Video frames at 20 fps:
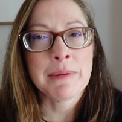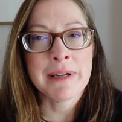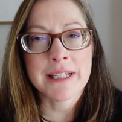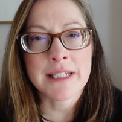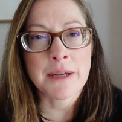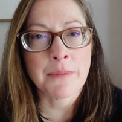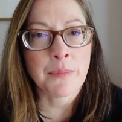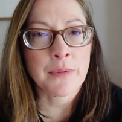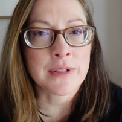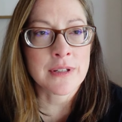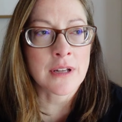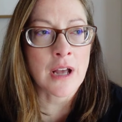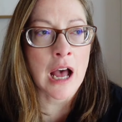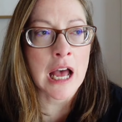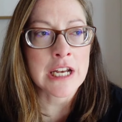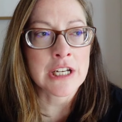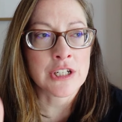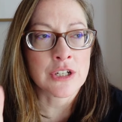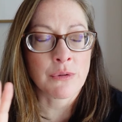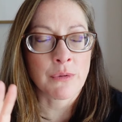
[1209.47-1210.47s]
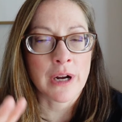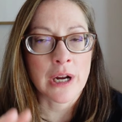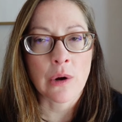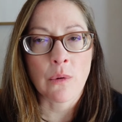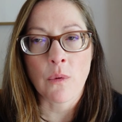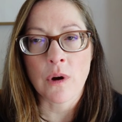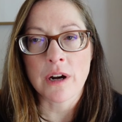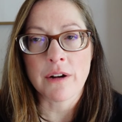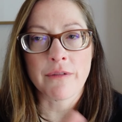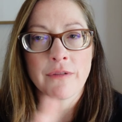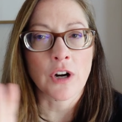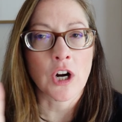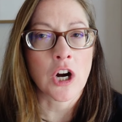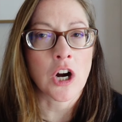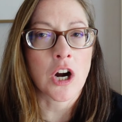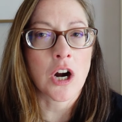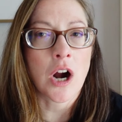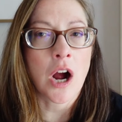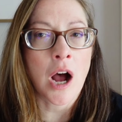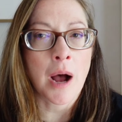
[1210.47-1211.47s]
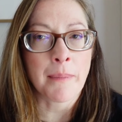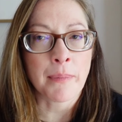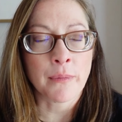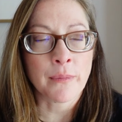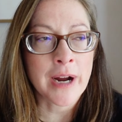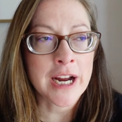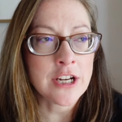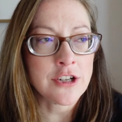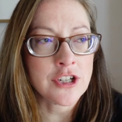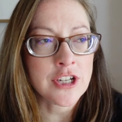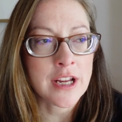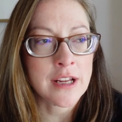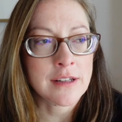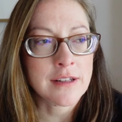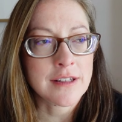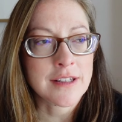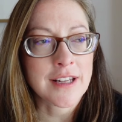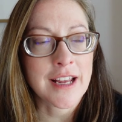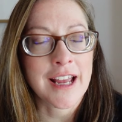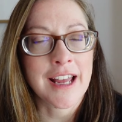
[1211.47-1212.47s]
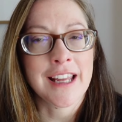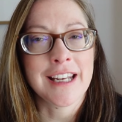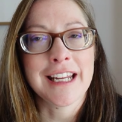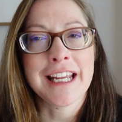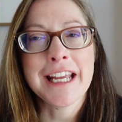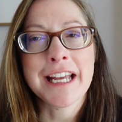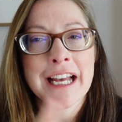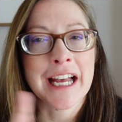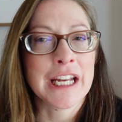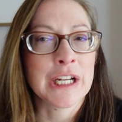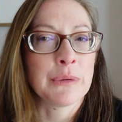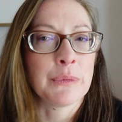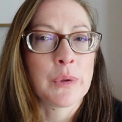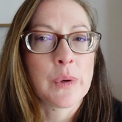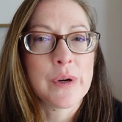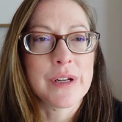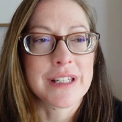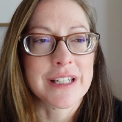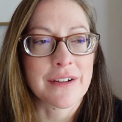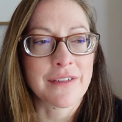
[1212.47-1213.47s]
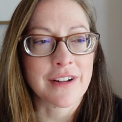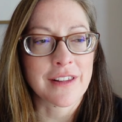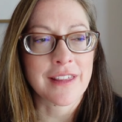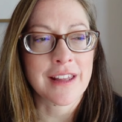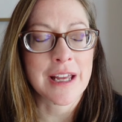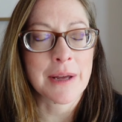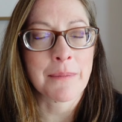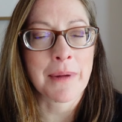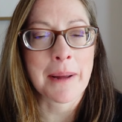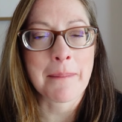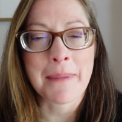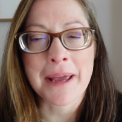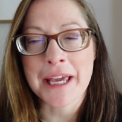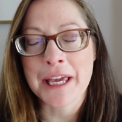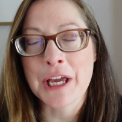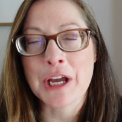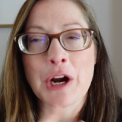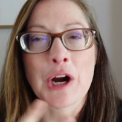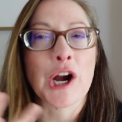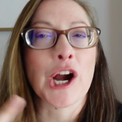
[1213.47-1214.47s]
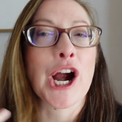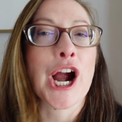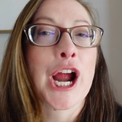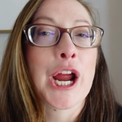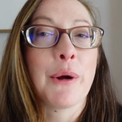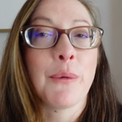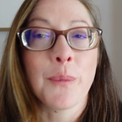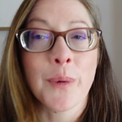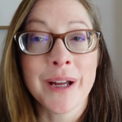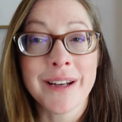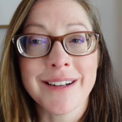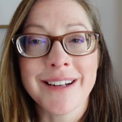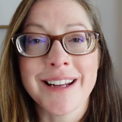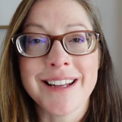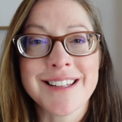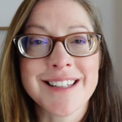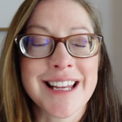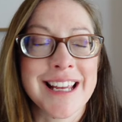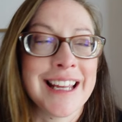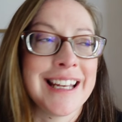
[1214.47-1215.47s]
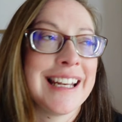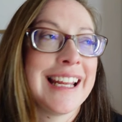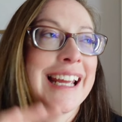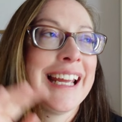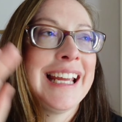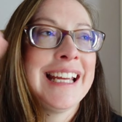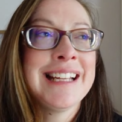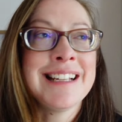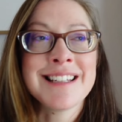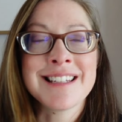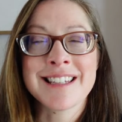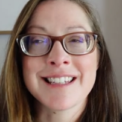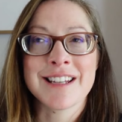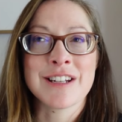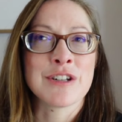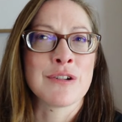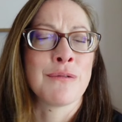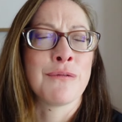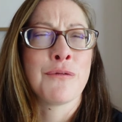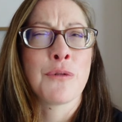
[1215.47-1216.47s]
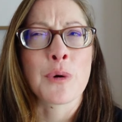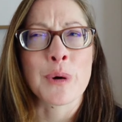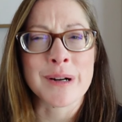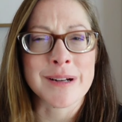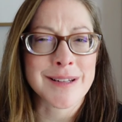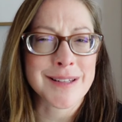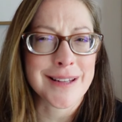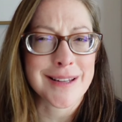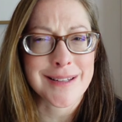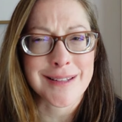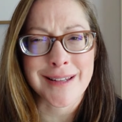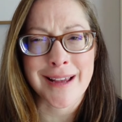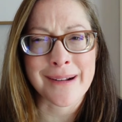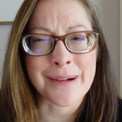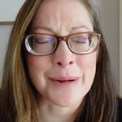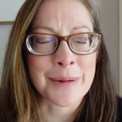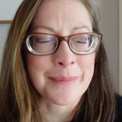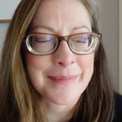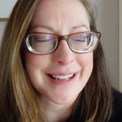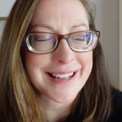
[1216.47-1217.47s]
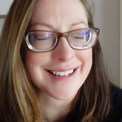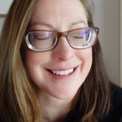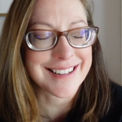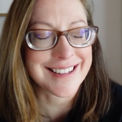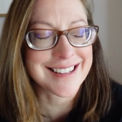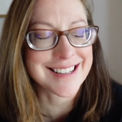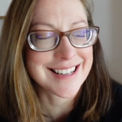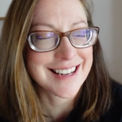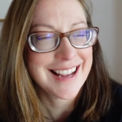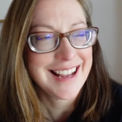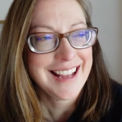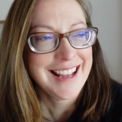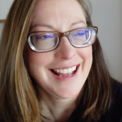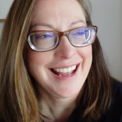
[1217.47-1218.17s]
She meets up with Scott during one of her operations, and he kind of ruins everything by making her a witness in his divorce settlement.